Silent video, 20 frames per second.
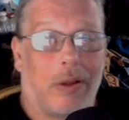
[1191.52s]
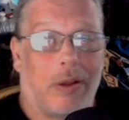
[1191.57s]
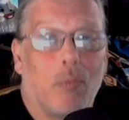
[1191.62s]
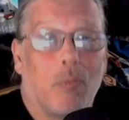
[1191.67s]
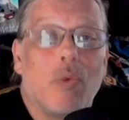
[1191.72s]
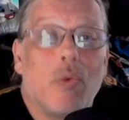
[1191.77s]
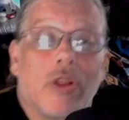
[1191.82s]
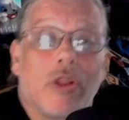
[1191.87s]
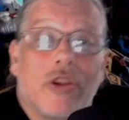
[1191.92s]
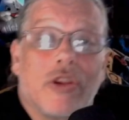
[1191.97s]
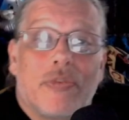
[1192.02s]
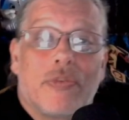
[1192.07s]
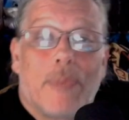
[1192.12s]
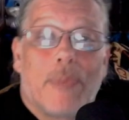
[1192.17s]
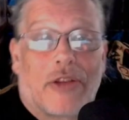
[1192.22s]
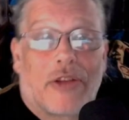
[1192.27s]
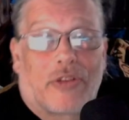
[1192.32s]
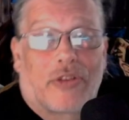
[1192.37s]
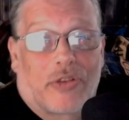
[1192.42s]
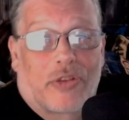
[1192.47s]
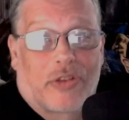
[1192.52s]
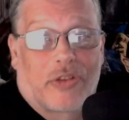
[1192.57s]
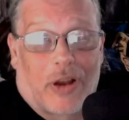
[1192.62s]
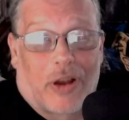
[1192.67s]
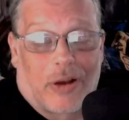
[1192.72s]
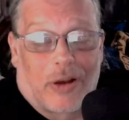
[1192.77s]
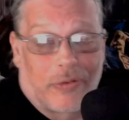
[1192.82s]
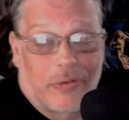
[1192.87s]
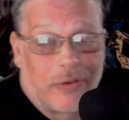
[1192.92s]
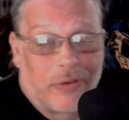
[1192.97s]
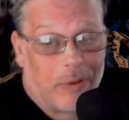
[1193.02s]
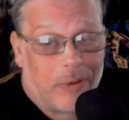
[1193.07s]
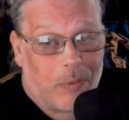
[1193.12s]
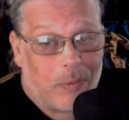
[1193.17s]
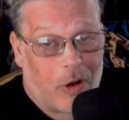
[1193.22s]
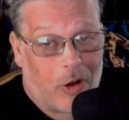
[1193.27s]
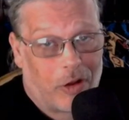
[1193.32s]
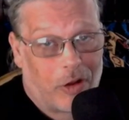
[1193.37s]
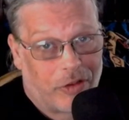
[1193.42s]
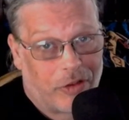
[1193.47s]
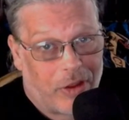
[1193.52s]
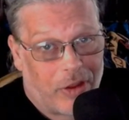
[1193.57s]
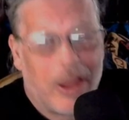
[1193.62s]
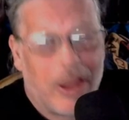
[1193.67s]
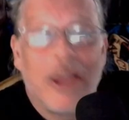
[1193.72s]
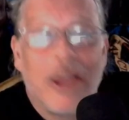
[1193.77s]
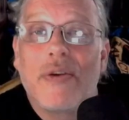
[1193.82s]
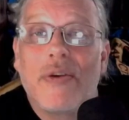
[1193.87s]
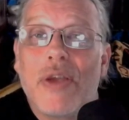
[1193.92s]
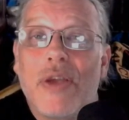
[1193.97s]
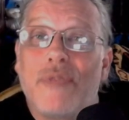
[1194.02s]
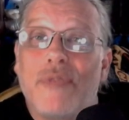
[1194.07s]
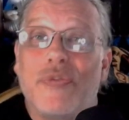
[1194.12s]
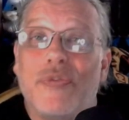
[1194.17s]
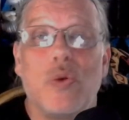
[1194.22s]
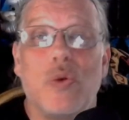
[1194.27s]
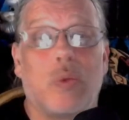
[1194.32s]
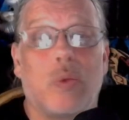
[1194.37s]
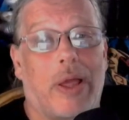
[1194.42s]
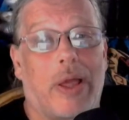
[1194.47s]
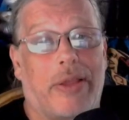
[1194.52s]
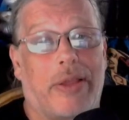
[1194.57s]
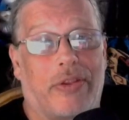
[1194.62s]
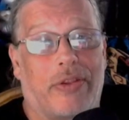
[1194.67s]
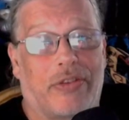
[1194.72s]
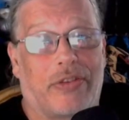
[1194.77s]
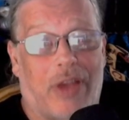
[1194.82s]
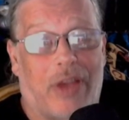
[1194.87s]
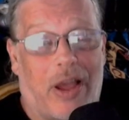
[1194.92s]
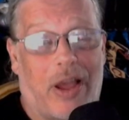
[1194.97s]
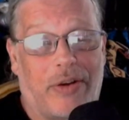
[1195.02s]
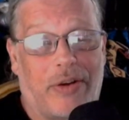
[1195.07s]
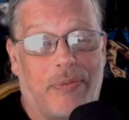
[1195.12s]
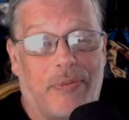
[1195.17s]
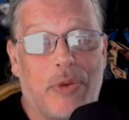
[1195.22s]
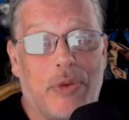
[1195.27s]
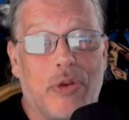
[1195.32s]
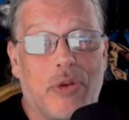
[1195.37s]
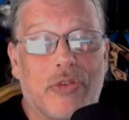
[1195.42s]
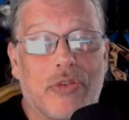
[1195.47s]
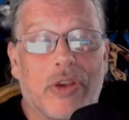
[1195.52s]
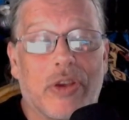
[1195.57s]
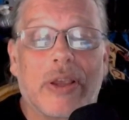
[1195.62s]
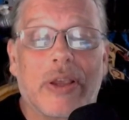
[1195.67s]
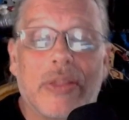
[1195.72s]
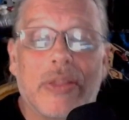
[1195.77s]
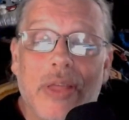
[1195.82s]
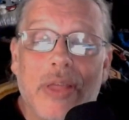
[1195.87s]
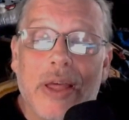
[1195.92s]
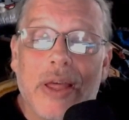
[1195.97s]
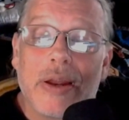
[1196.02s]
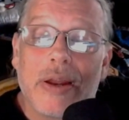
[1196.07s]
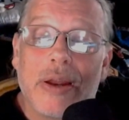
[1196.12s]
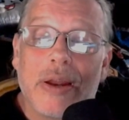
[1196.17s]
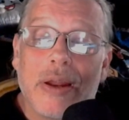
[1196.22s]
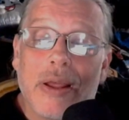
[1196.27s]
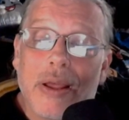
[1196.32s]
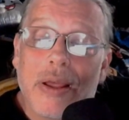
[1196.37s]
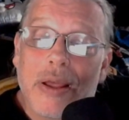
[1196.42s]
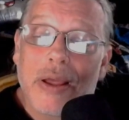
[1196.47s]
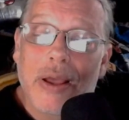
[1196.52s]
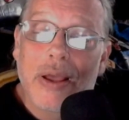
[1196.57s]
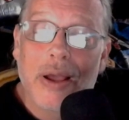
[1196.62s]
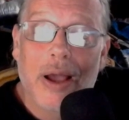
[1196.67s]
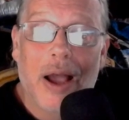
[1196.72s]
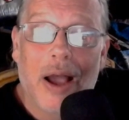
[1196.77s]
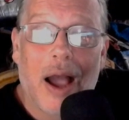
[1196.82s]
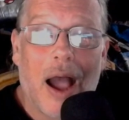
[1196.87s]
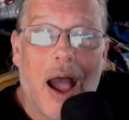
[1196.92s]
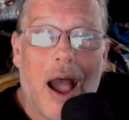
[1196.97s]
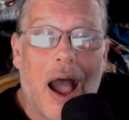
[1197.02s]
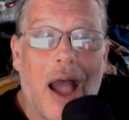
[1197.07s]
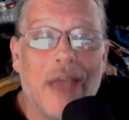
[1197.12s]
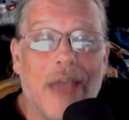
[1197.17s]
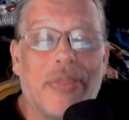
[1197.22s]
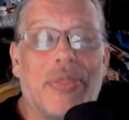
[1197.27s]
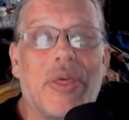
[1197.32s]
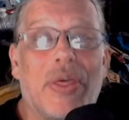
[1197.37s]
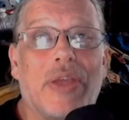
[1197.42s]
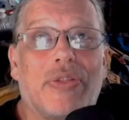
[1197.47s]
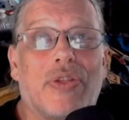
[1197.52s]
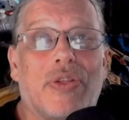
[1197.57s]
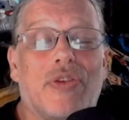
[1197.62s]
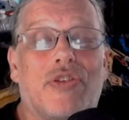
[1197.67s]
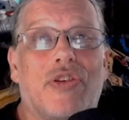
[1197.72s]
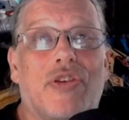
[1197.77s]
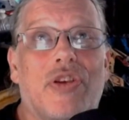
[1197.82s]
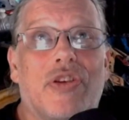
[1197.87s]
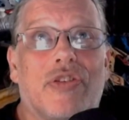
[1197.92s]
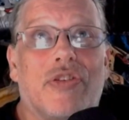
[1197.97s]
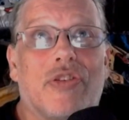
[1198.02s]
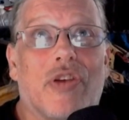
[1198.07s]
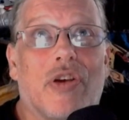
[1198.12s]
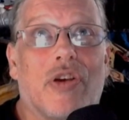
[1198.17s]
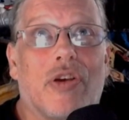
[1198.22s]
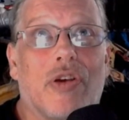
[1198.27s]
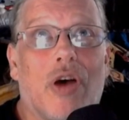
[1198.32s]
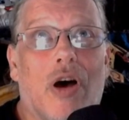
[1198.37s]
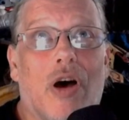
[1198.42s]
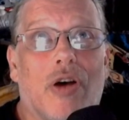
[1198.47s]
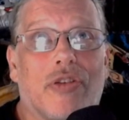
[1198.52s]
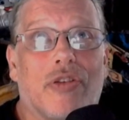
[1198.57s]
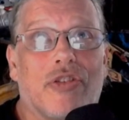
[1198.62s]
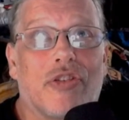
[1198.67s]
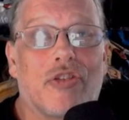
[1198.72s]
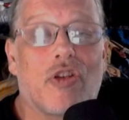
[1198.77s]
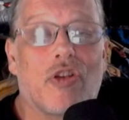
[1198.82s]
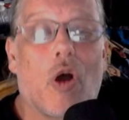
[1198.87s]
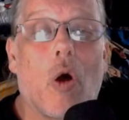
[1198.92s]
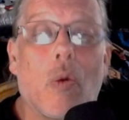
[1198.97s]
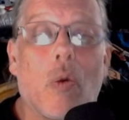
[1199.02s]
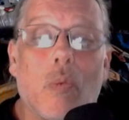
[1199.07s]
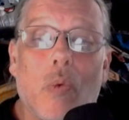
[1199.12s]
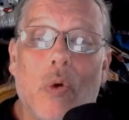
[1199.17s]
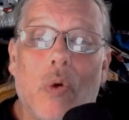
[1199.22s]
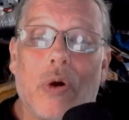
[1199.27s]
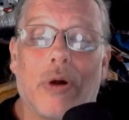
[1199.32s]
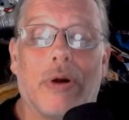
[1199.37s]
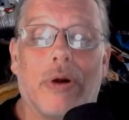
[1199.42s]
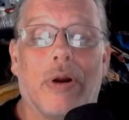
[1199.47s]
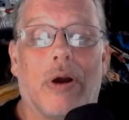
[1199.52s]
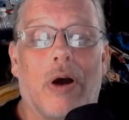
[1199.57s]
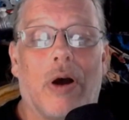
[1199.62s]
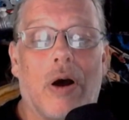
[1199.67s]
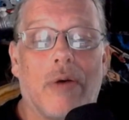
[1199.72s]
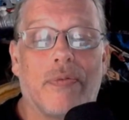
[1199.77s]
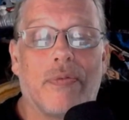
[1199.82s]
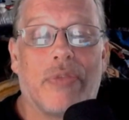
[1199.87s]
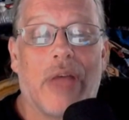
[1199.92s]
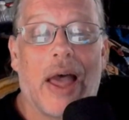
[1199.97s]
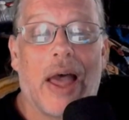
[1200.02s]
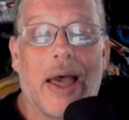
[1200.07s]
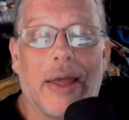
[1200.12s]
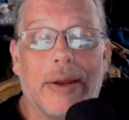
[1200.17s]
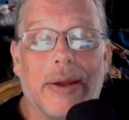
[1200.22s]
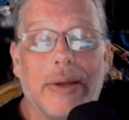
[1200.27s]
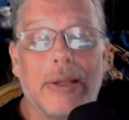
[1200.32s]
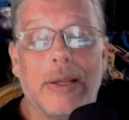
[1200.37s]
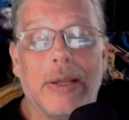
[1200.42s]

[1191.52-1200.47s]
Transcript: really special stuff. It was. If you like this kind of music, then I think that she's a stalwart of that.